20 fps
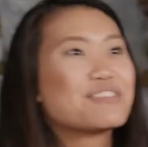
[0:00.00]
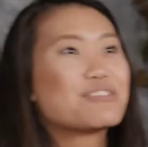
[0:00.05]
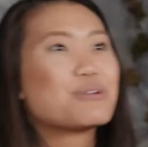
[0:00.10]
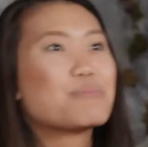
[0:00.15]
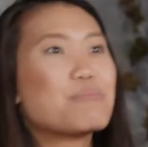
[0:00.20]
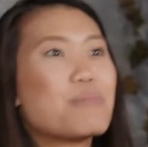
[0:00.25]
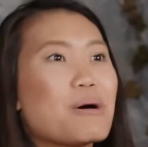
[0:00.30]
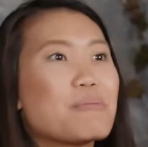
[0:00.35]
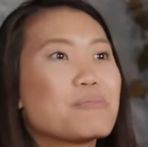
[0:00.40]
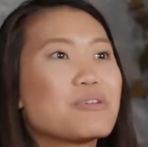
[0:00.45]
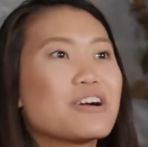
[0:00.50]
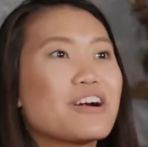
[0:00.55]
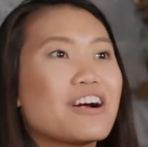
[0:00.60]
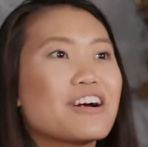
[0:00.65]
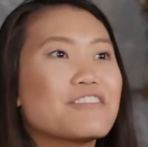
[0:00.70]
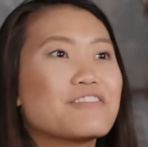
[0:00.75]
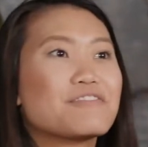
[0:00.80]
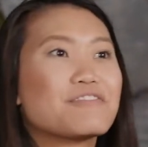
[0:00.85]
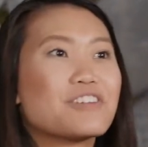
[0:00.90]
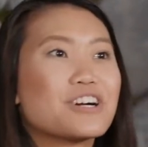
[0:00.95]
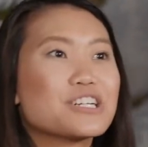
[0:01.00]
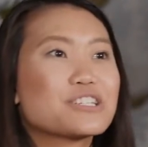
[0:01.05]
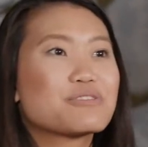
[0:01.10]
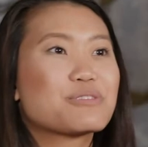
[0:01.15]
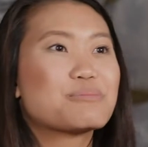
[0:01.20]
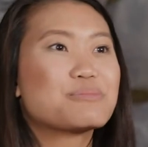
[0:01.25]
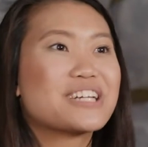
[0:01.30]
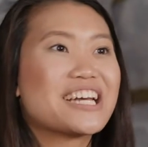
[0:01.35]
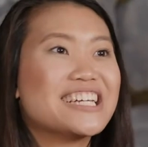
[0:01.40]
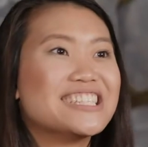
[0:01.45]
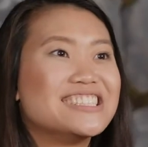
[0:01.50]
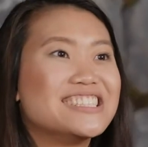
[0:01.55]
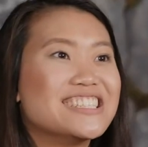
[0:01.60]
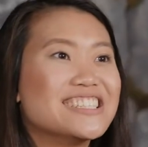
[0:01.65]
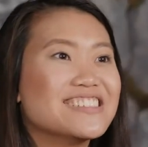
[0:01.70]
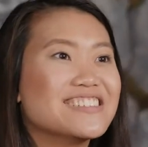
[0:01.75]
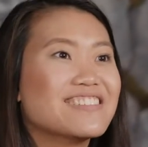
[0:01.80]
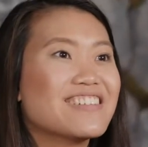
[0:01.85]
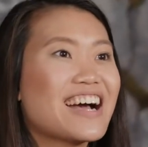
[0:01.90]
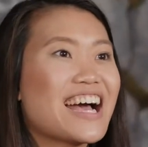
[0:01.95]
Remember our verse from day
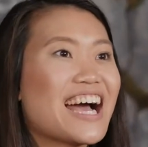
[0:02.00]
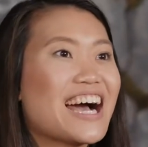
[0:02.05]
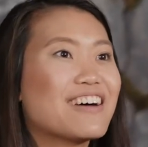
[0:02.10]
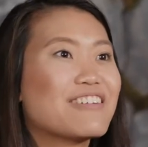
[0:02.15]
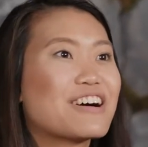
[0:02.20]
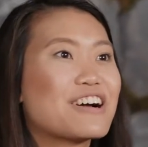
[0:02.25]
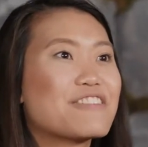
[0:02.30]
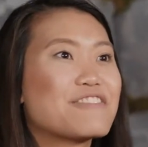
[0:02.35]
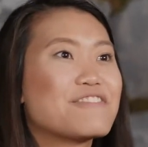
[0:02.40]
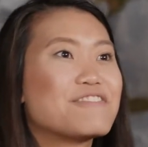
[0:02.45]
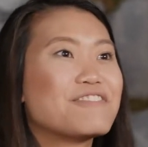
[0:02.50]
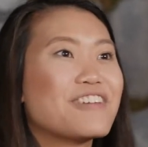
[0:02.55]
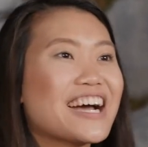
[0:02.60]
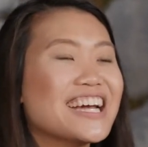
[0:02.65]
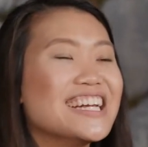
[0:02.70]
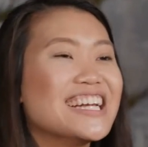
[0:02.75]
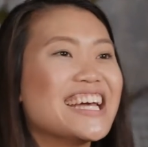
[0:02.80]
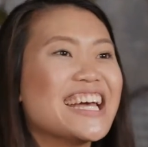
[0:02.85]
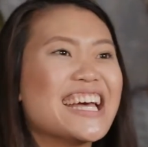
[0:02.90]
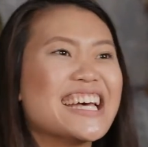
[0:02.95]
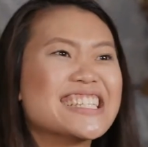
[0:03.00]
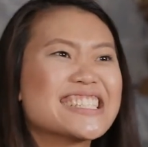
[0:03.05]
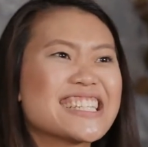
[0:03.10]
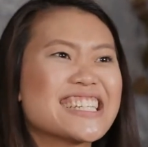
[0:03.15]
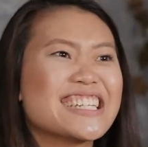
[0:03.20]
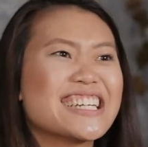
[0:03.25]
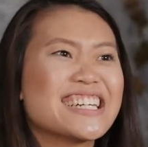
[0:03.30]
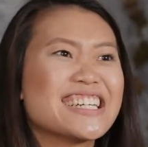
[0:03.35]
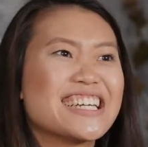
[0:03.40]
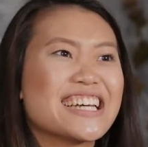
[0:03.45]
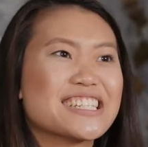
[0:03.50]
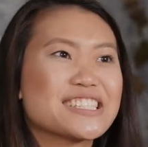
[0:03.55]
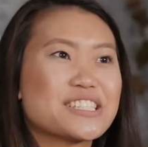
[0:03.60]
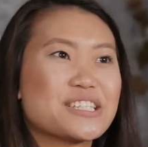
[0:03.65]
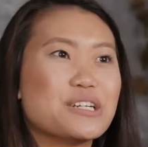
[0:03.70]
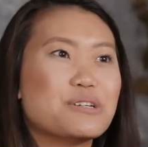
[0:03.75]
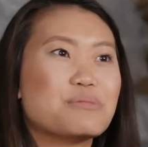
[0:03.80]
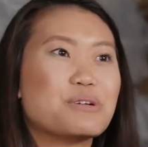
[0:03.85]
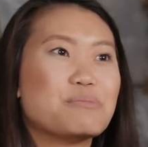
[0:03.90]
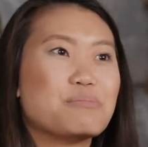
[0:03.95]
2, how our fight isn't against
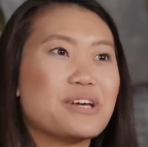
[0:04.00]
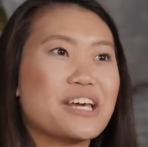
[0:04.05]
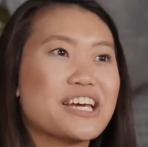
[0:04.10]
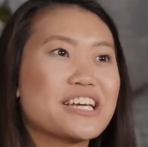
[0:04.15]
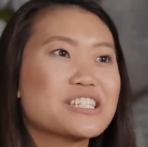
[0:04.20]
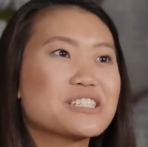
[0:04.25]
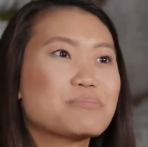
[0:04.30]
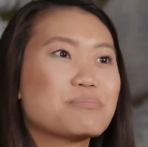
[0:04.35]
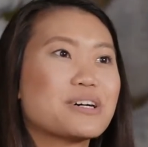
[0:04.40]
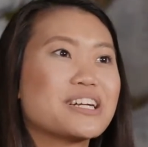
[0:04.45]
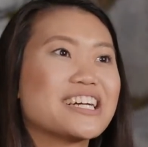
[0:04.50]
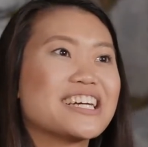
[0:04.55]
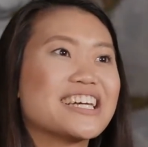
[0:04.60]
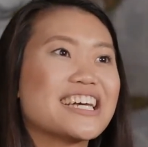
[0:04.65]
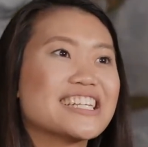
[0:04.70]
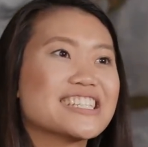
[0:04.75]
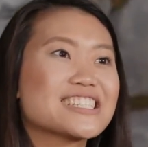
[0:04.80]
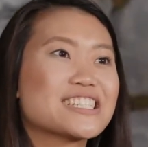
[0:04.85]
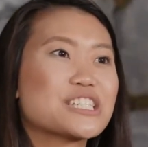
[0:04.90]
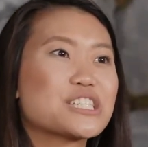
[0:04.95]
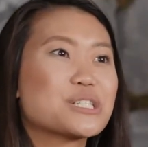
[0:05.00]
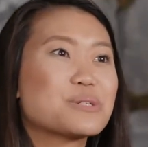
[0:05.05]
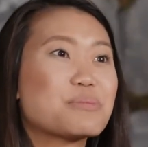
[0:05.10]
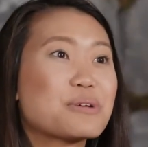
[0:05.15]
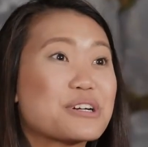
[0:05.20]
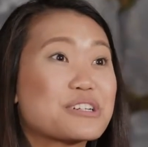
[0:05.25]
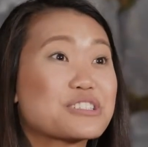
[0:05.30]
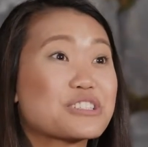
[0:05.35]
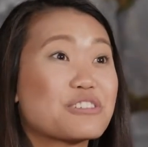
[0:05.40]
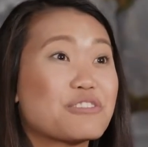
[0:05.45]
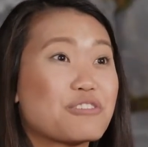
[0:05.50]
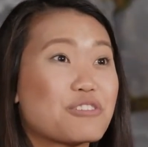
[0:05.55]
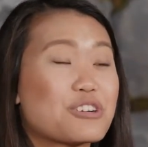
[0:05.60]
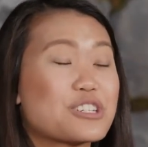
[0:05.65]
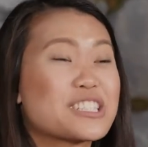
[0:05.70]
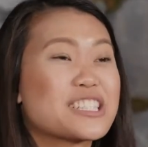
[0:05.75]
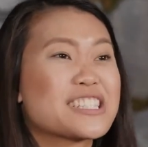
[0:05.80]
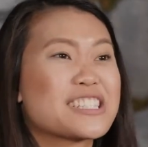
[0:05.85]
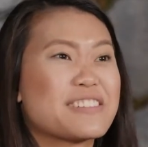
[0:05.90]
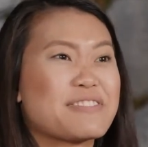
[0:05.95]
human beings, but against the spiritual
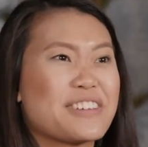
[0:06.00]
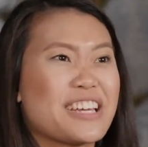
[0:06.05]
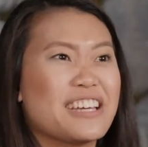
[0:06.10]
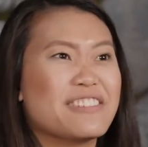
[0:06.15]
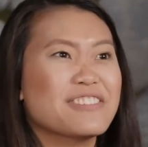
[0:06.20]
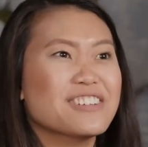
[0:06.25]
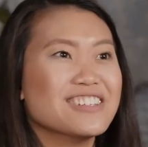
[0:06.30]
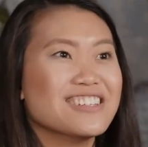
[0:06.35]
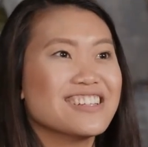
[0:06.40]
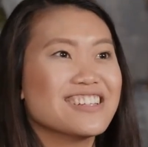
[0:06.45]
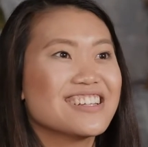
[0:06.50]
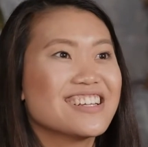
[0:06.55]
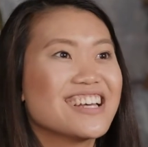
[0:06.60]
forces of evil?